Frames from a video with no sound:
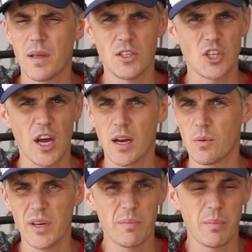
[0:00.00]
In China,
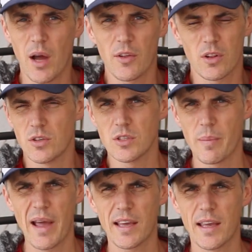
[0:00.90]
we didn't bother closing
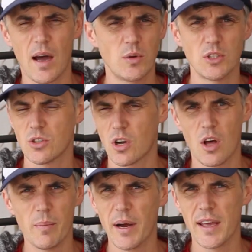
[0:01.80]
our bank account, we just took
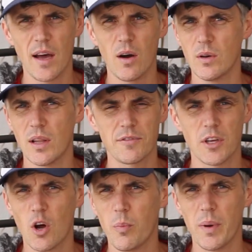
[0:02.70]
all the money out and left
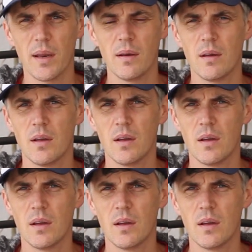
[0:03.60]
it open.